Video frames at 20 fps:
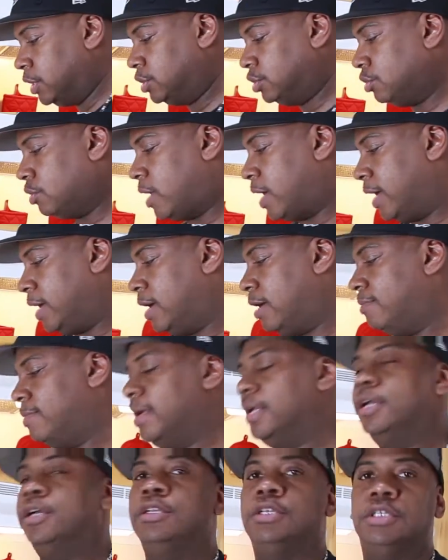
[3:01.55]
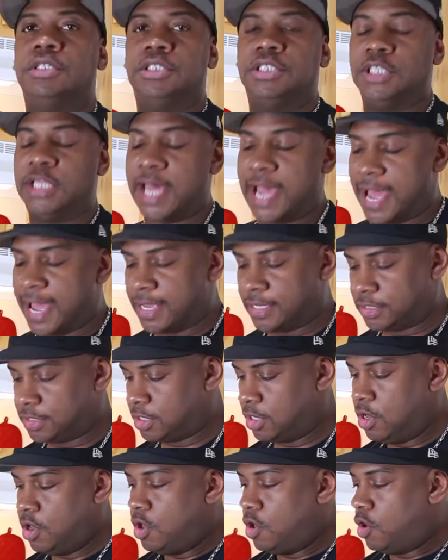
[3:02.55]
sure I cut my onions
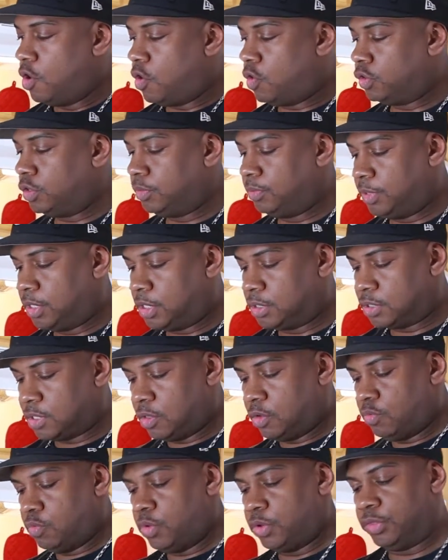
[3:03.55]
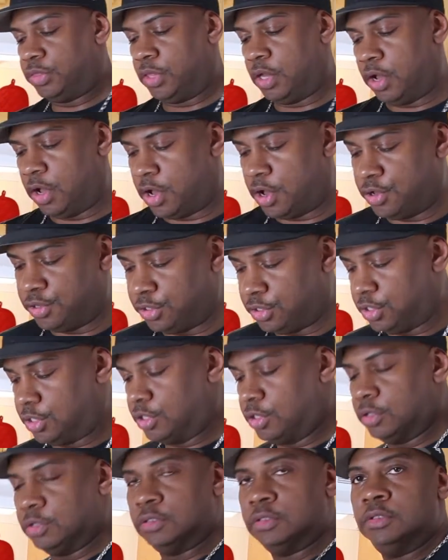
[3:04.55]
last, only because I don't want the
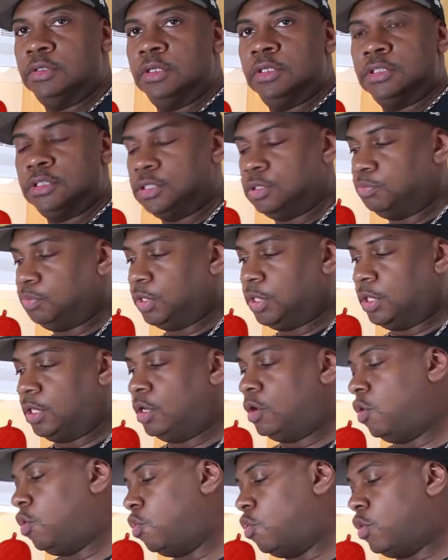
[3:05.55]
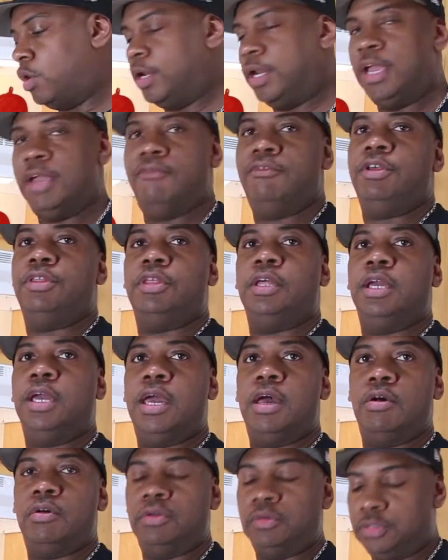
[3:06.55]
onion to be on everything
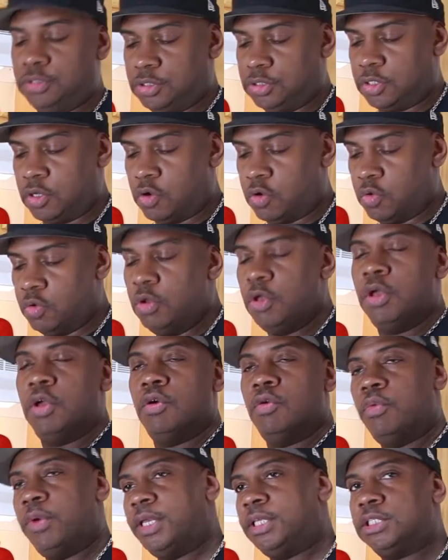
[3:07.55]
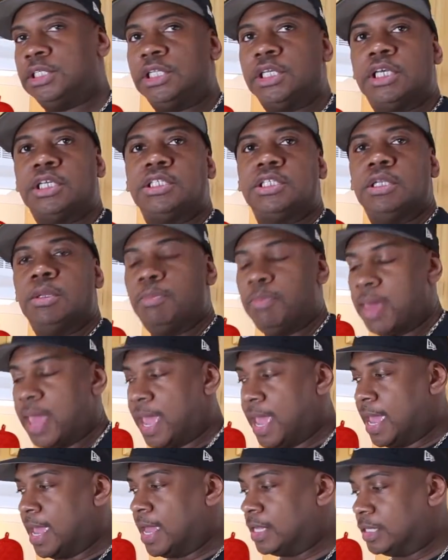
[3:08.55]
else. So wait till it gets in the
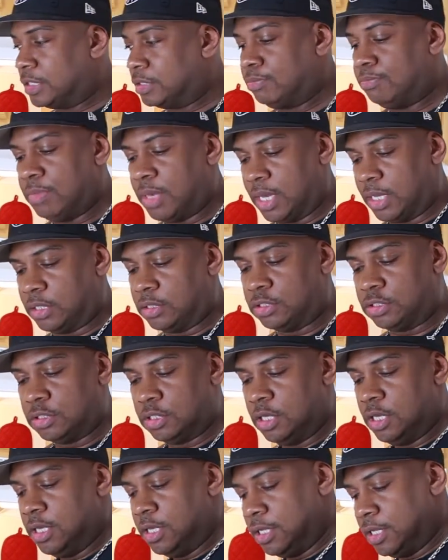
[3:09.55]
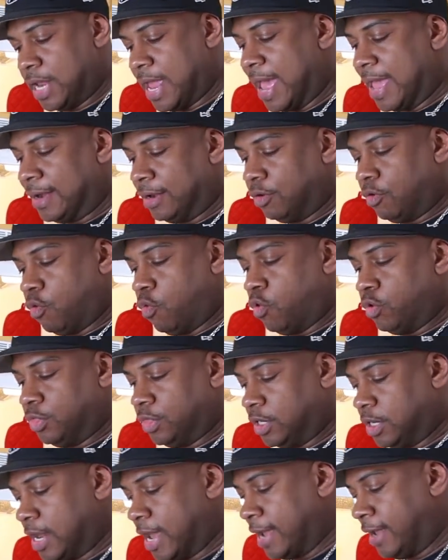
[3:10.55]
pan to mix, not on
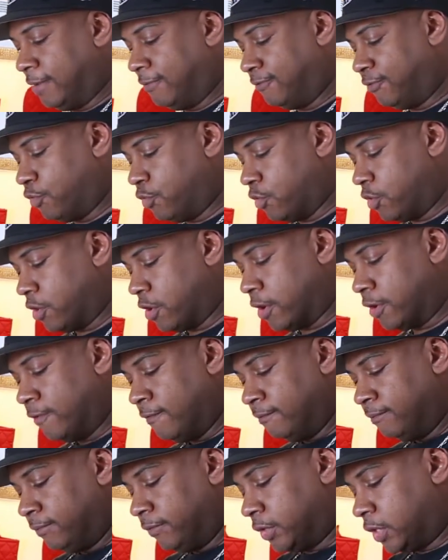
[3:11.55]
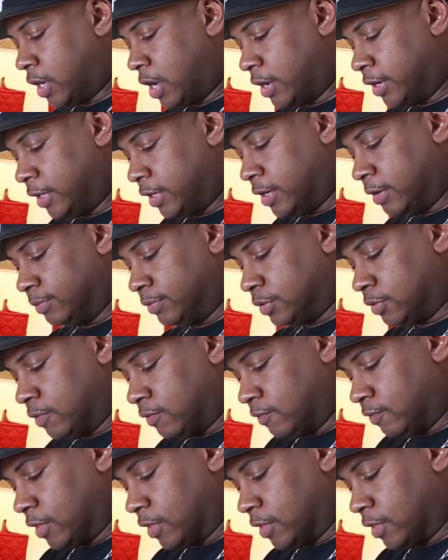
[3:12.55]
the knife or cutting up certain